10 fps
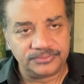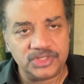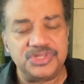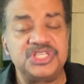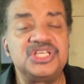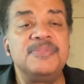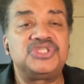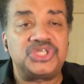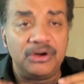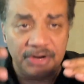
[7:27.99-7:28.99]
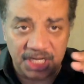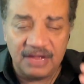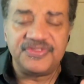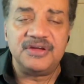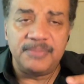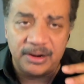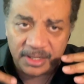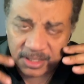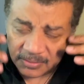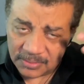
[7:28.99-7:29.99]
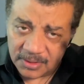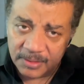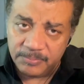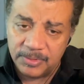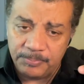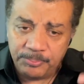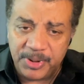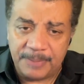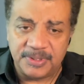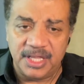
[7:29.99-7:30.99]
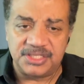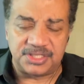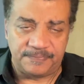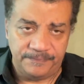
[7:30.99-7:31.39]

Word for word: so this is a maturity of the american population.